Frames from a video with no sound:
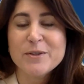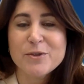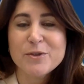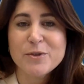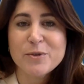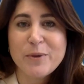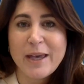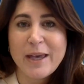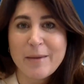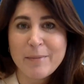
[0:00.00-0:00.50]

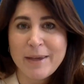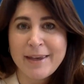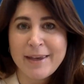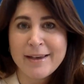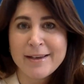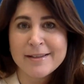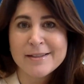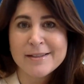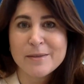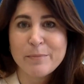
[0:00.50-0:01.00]
to
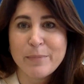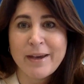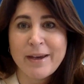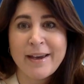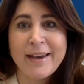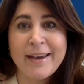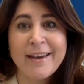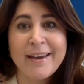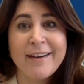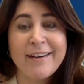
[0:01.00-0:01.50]
MIS
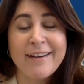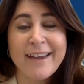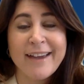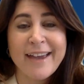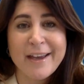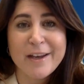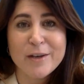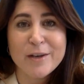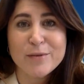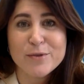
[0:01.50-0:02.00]
by our
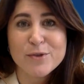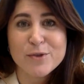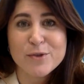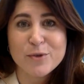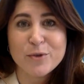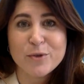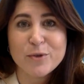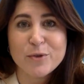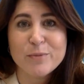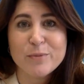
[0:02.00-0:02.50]
head of
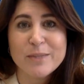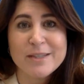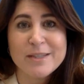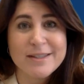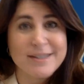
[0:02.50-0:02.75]
school, Mr.